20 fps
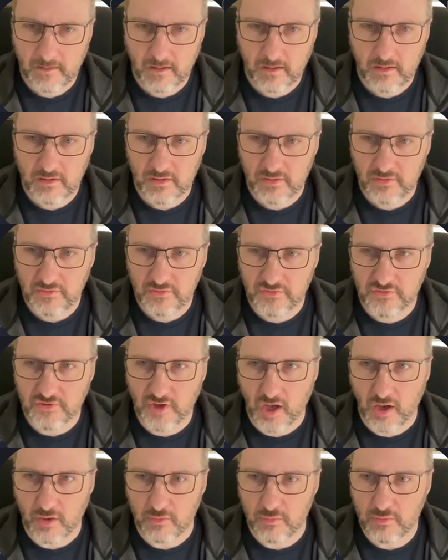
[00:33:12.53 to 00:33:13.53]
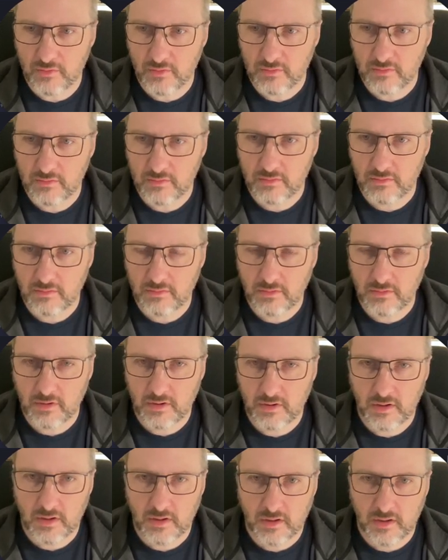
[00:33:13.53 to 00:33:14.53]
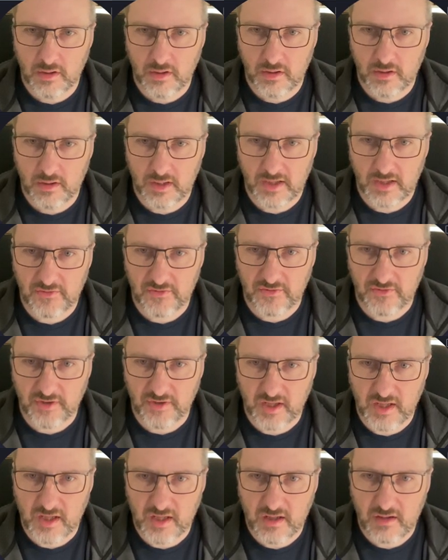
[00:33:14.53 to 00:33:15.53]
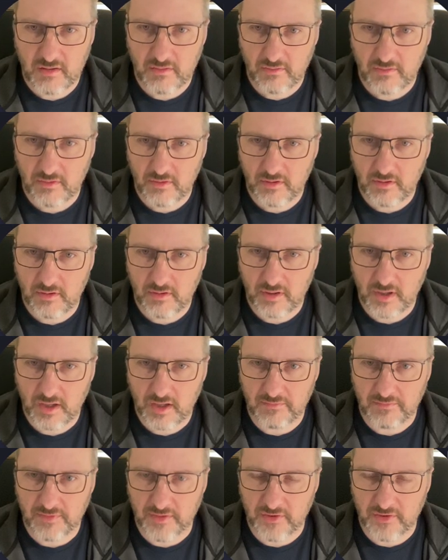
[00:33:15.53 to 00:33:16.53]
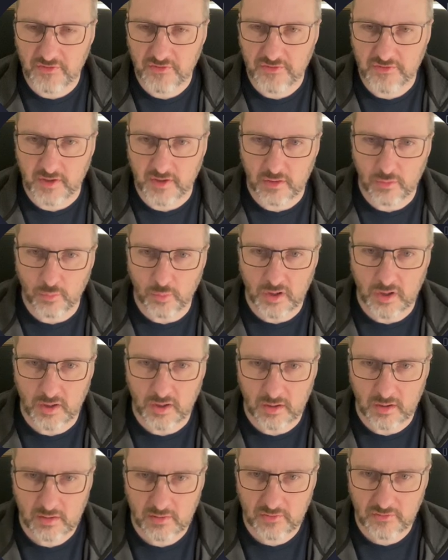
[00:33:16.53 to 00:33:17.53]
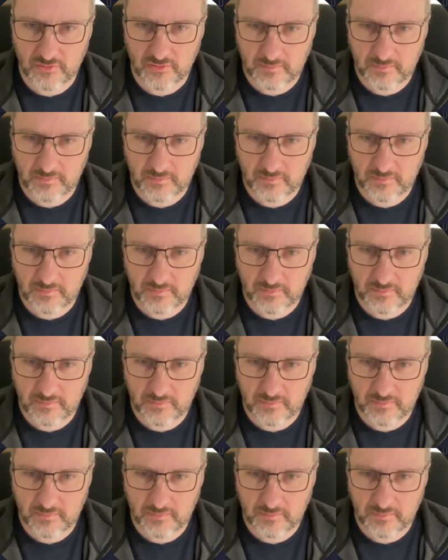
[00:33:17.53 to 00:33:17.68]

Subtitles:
So let's see if this still works.